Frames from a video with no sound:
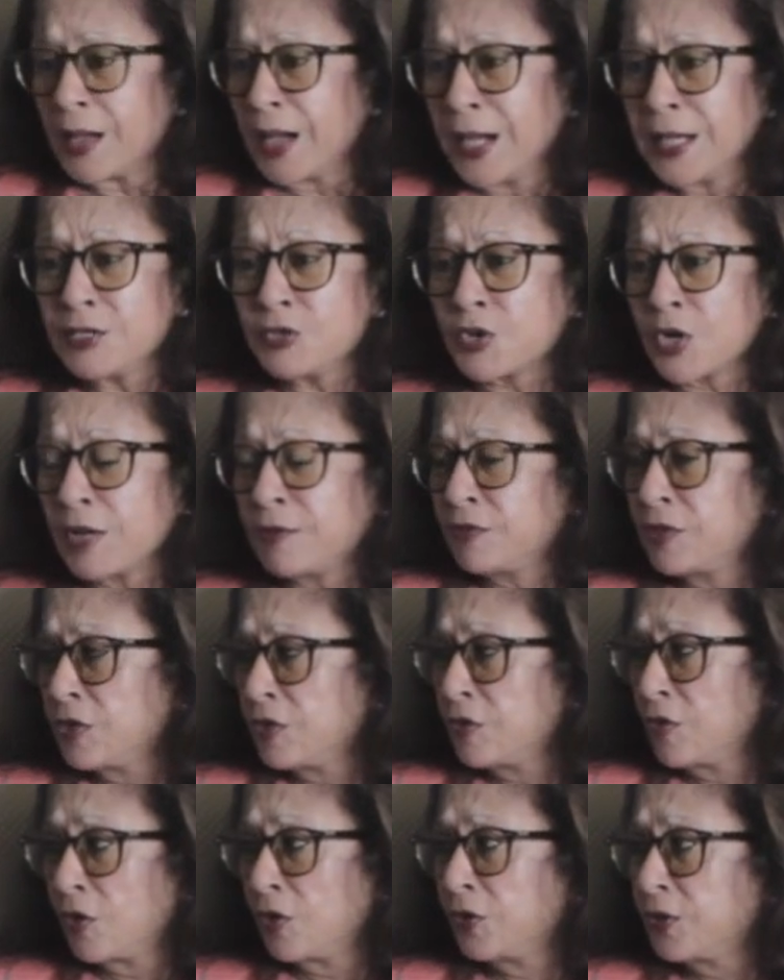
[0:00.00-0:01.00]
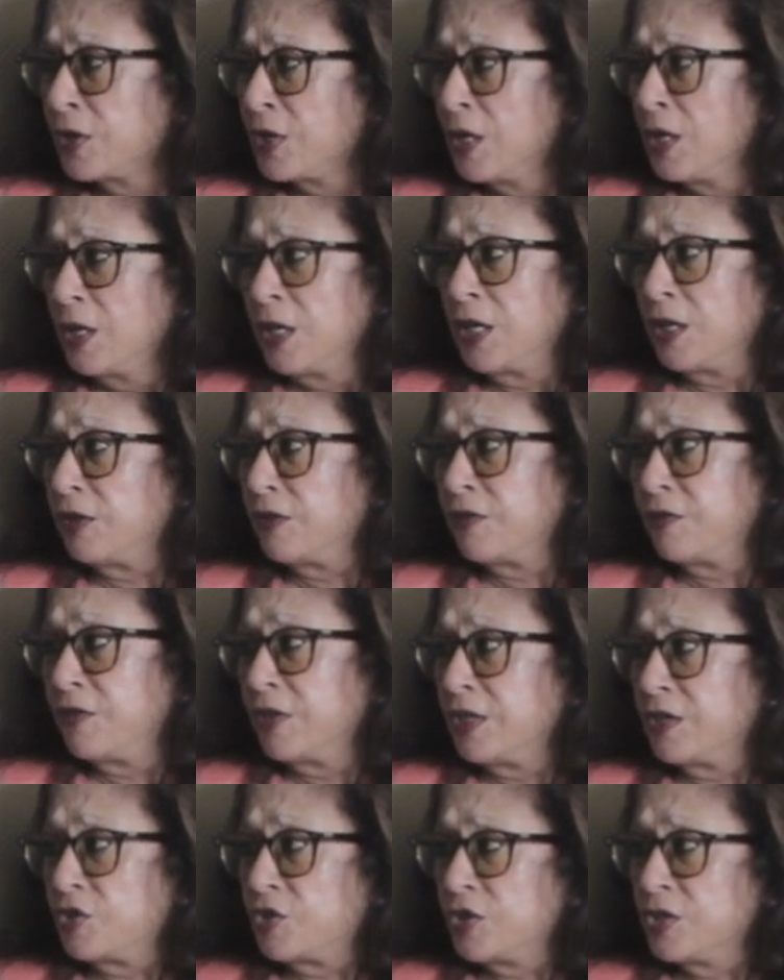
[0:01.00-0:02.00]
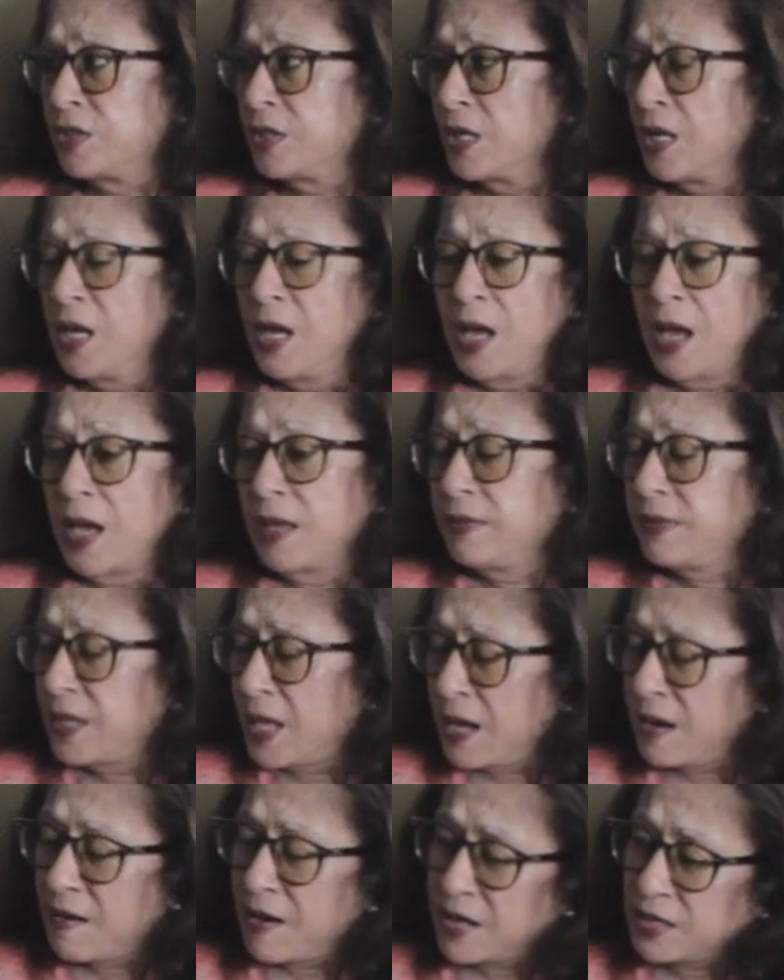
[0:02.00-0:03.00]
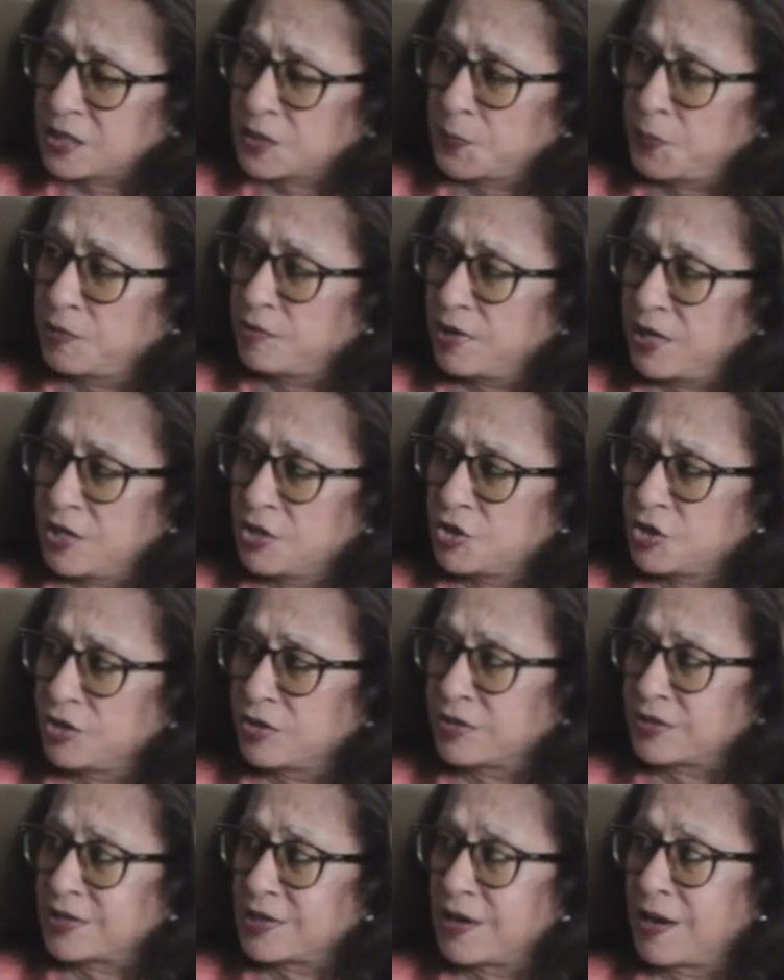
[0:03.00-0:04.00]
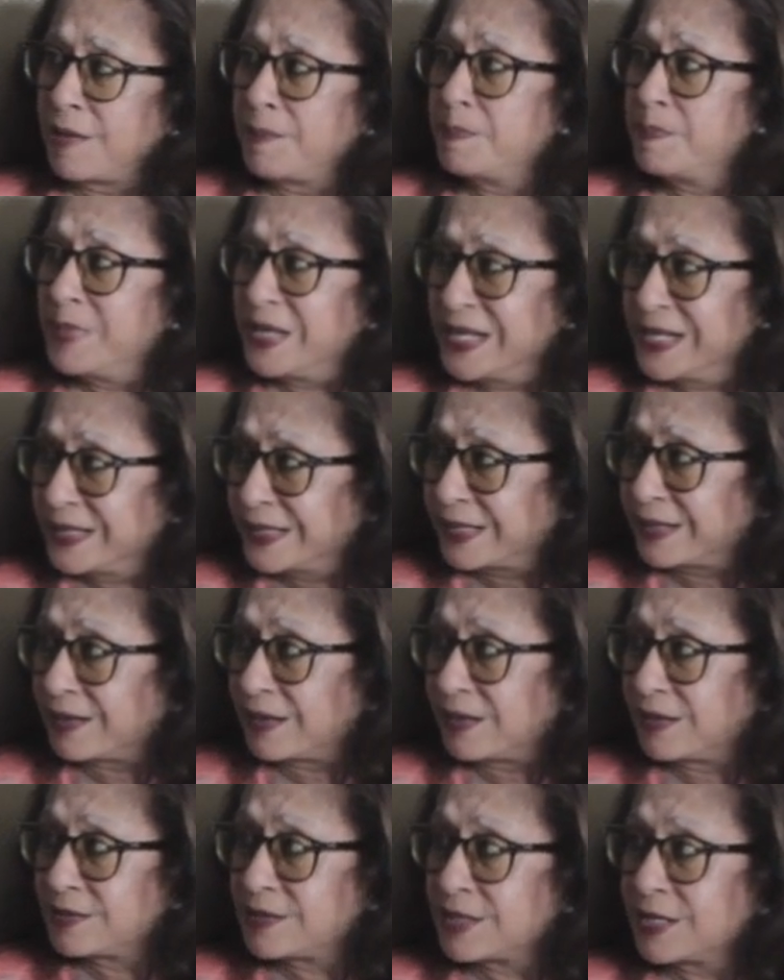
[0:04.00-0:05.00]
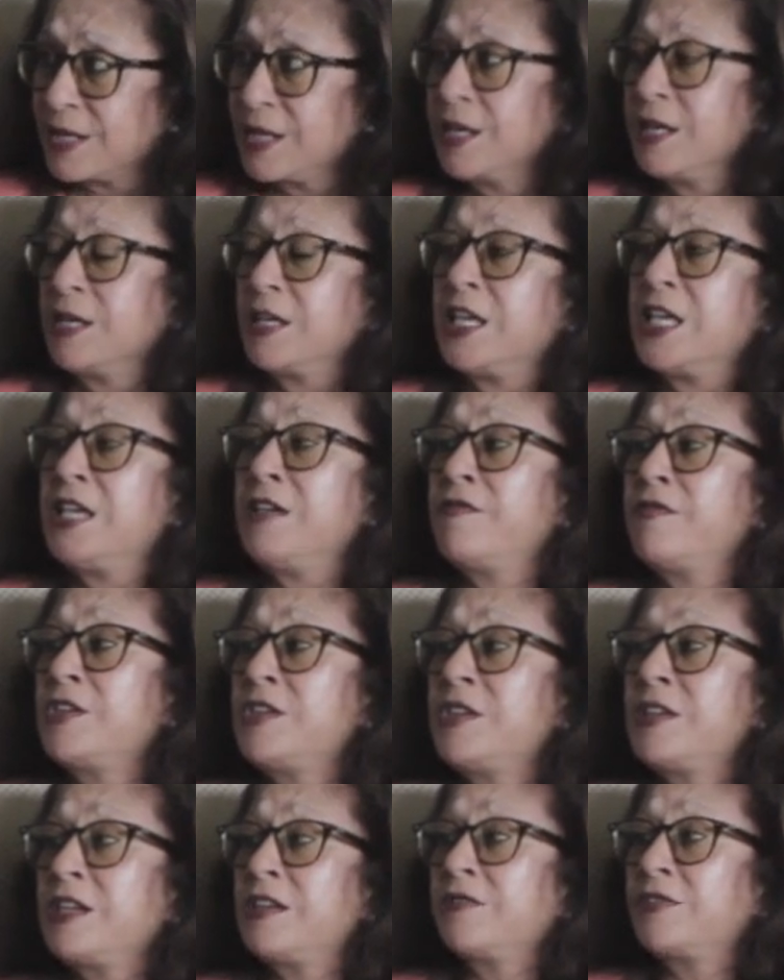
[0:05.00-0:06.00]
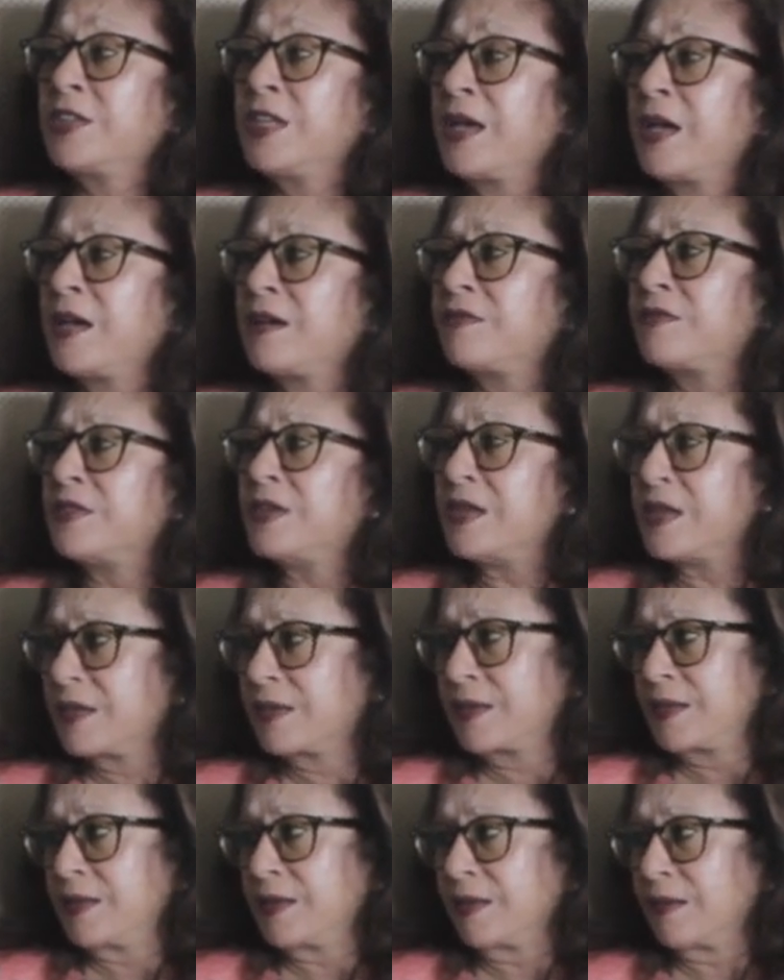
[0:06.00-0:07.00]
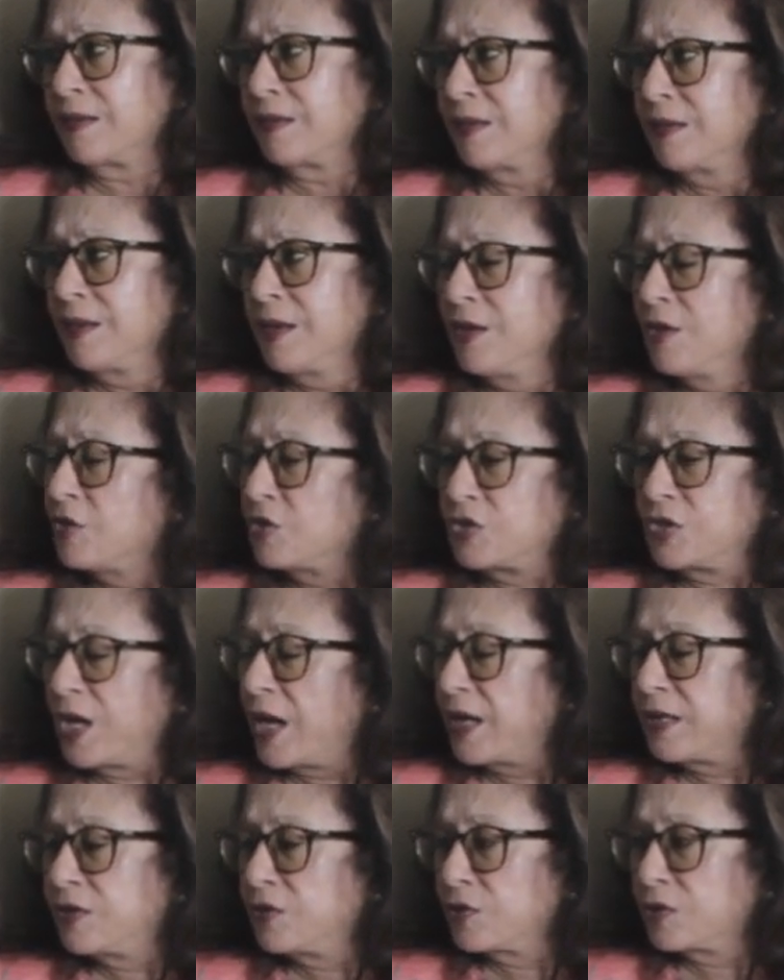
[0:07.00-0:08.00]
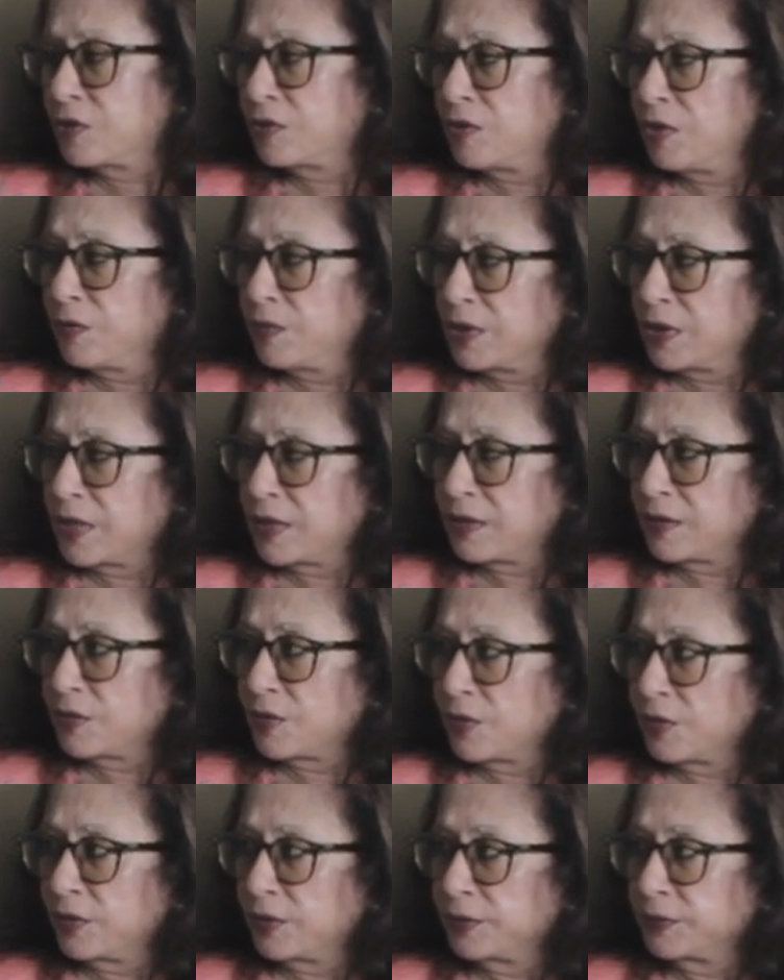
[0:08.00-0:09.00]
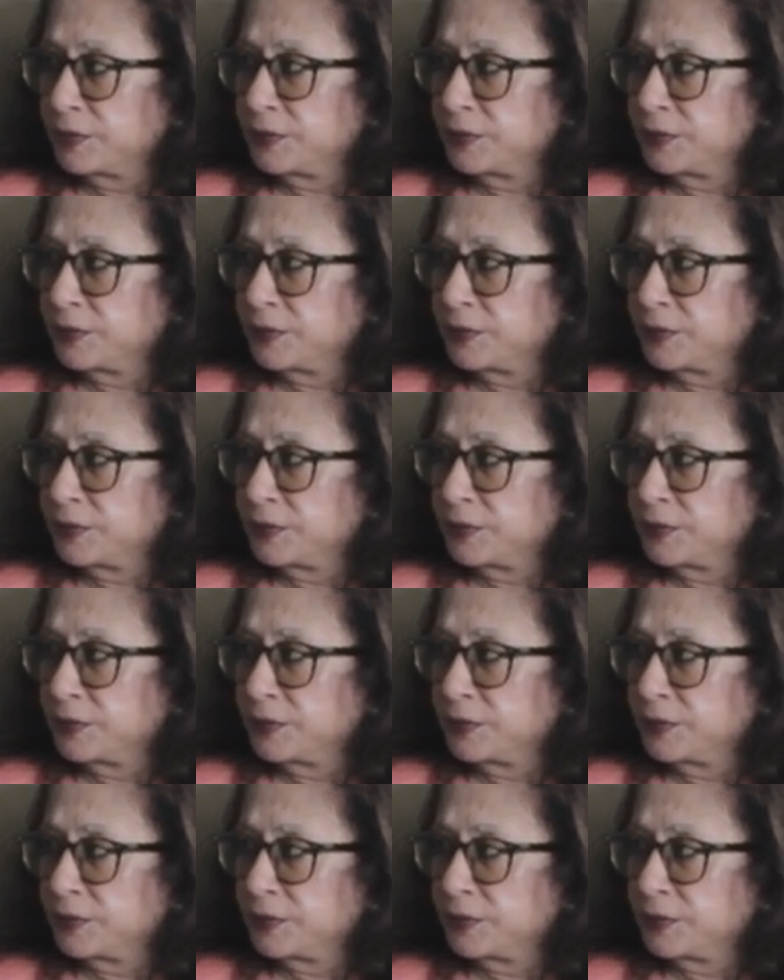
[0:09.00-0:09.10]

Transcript: I travel a lot in the villages, and their aspirations are middle class, even if they have nothing. So I don't agree with that at all.